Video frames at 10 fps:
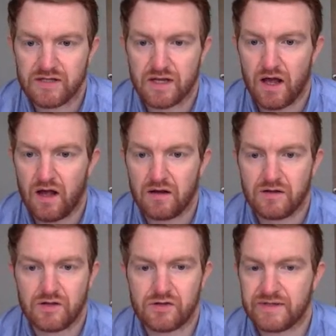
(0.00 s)
an arc,
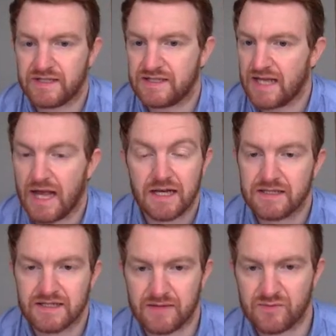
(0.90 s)
you do exactly the
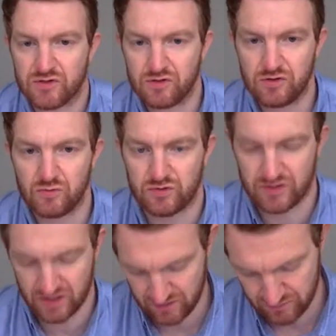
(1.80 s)
same as a normal
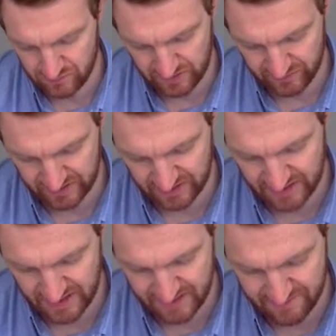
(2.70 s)
circle. That was this
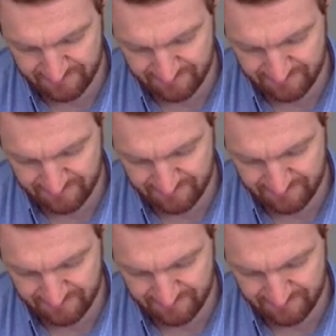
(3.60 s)
here,